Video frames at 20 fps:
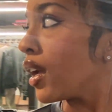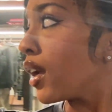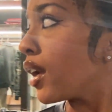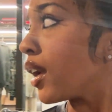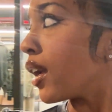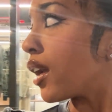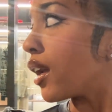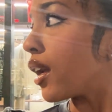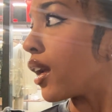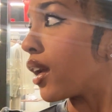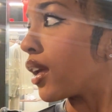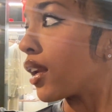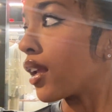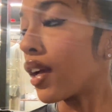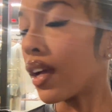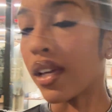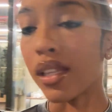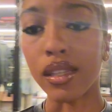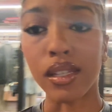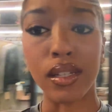And
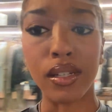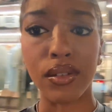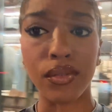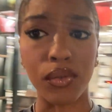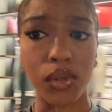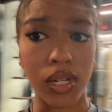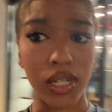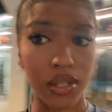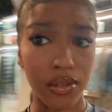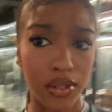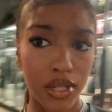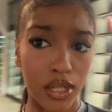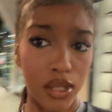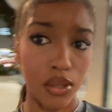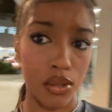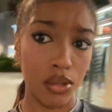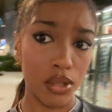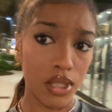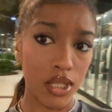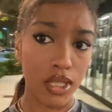I love walking
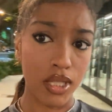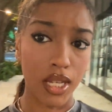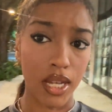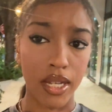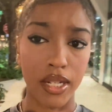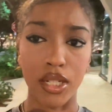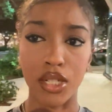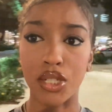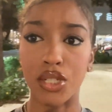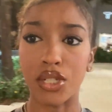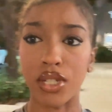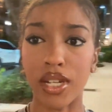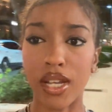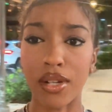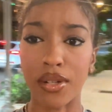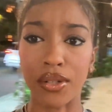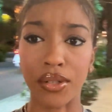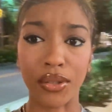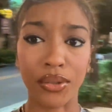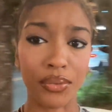around Design District. I
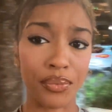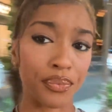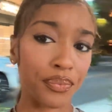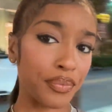don't know,